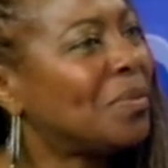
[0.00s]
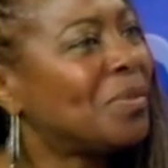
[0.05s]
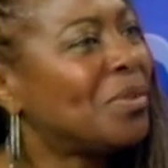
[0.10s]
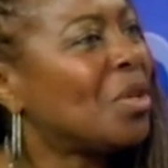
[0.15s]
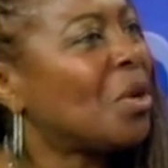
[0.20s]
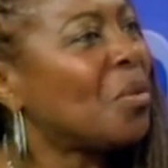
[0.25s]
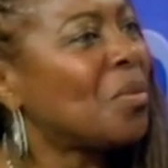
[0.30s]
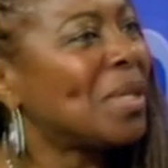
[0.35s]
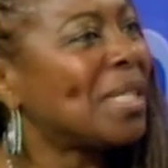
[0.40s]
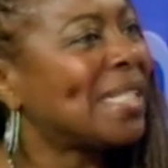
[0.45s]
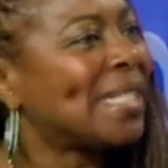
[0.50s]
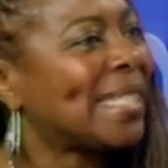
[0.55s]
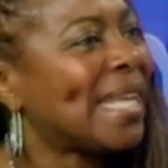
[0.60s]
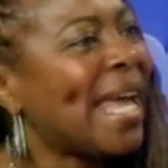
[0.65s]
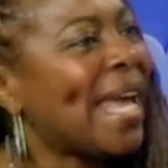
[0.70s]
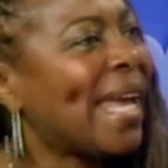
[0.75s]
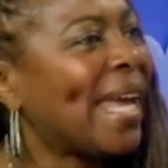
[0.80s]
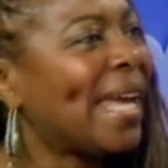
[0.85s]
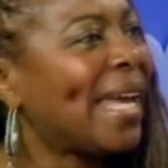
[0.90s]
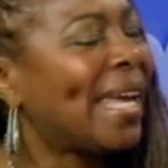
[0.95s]
though we
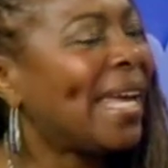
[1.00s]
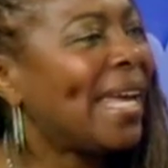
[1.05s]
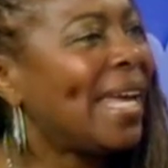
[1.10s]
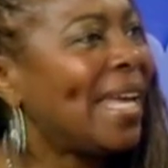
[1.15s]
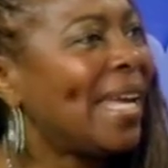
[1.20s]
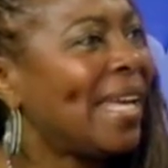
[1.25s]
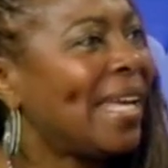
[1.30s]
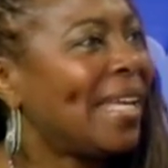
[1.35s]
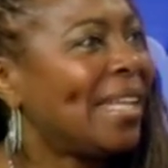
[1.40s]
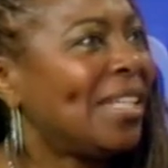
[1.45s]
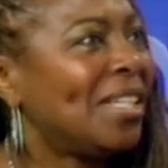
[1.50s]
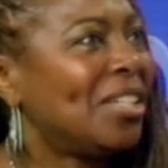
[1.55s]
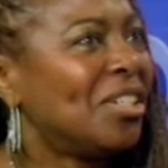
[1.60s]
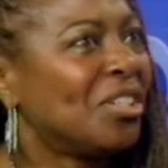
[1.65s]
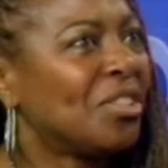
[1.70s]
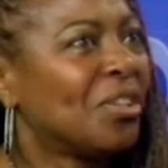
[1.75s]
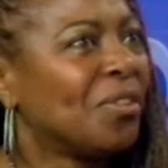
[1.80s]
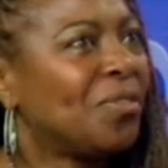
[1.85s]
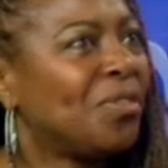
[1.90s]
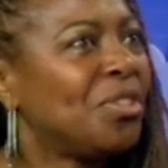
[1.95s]
say you know,
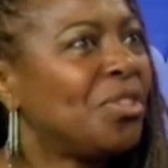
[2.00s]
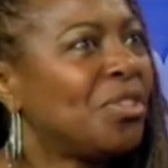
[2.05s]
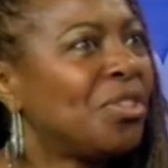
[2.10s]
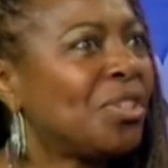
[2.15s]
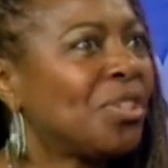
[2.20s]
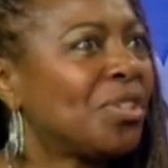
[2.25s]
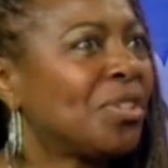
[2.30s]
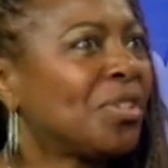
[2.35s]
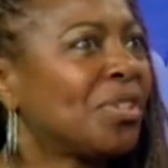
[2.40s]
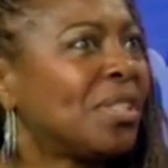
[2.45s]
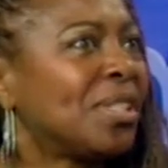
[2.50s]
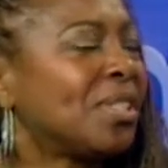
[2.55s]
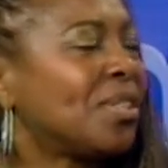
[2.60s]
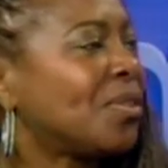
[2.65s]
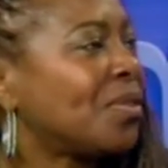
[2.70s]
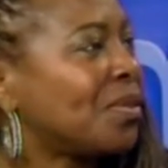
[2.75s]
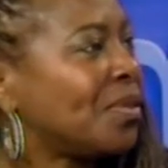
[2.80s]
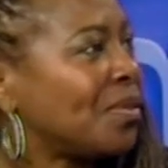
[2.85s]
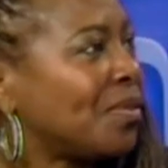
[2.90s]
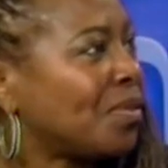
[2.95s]
the future
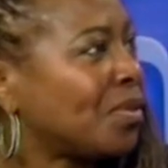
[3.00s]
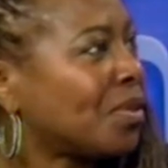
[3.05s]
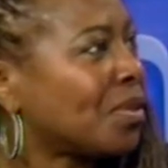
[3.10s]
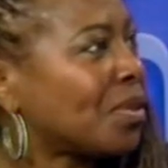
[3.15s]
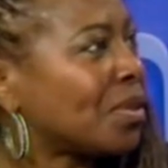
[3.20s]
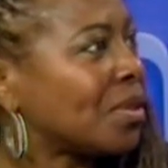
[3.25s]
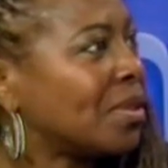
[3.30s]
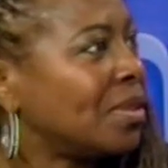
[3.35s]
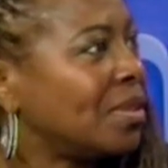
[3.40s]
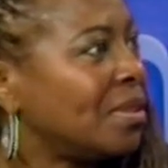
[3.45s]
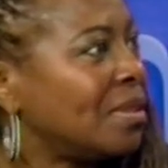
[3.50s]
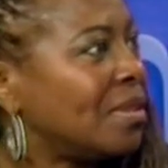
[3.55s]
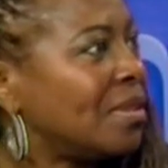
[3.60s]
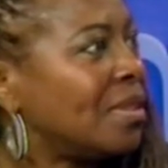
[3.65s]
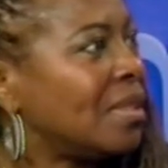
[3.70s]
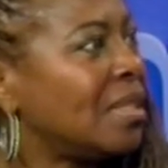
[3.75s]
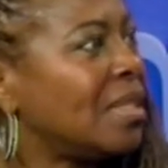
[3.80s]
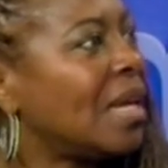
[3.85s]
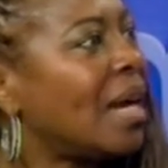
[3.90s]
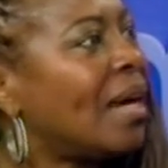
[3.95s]
is for
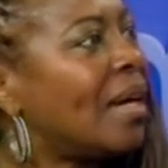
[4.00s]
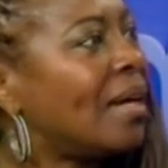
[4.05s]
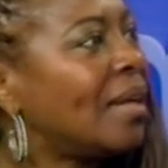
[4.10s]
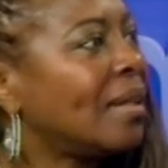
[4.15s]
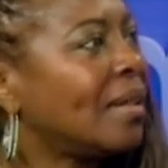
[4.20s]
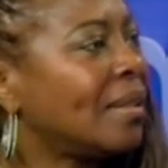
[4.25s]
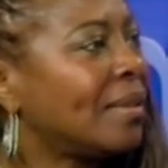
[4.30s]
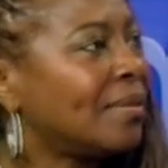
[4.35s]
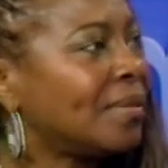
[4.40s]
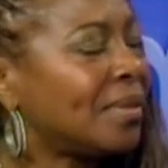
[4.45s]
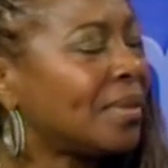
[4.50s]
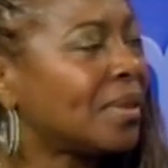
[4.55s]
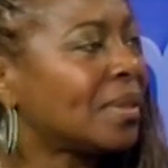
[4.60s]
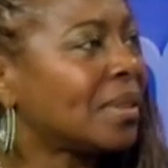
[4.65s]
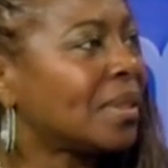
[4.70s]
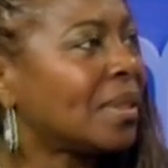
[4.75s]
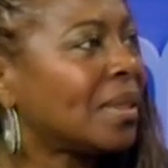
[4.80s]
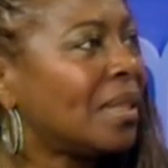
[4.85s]
the young and for